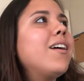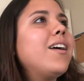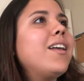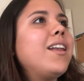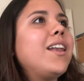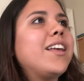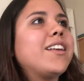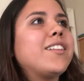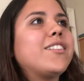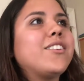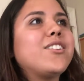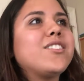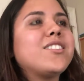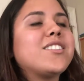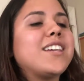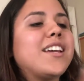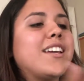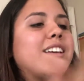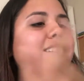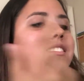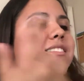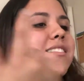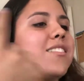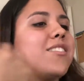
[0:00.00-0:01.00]
Like, there's
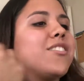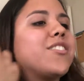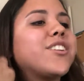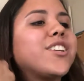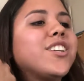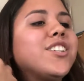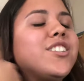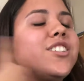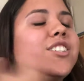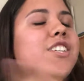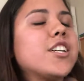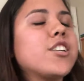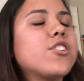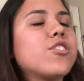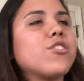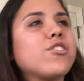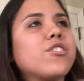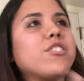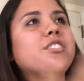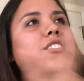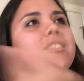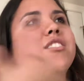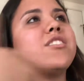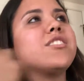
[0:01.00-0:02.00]
science in
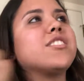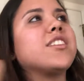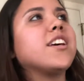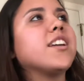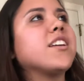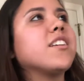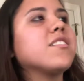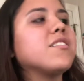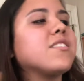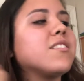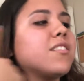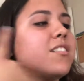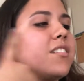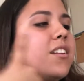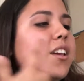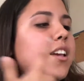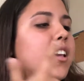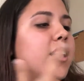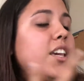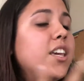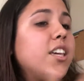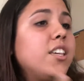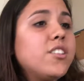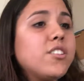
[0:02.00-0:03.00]
architecture, there's science in
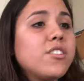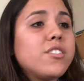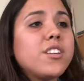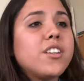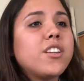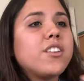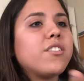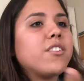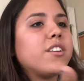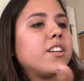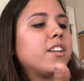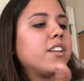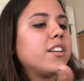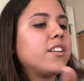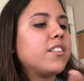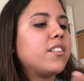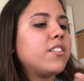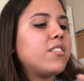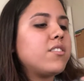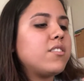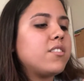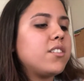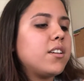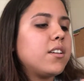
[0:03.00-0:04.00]
engineering,
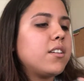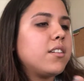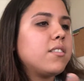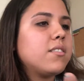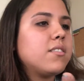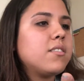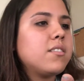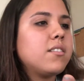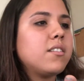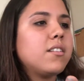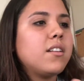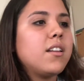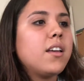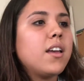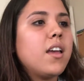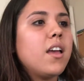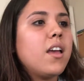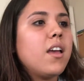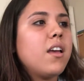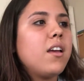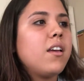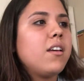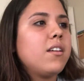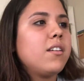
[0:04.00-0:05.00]
there's science in
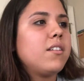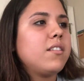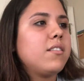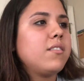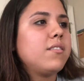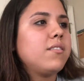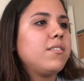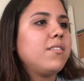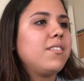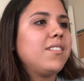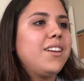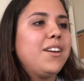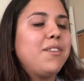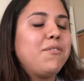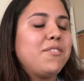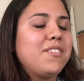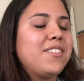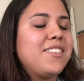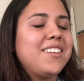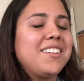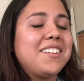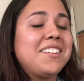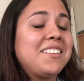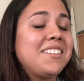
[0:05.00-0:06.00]

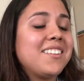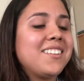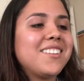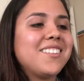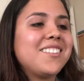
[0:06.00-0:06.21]
everything.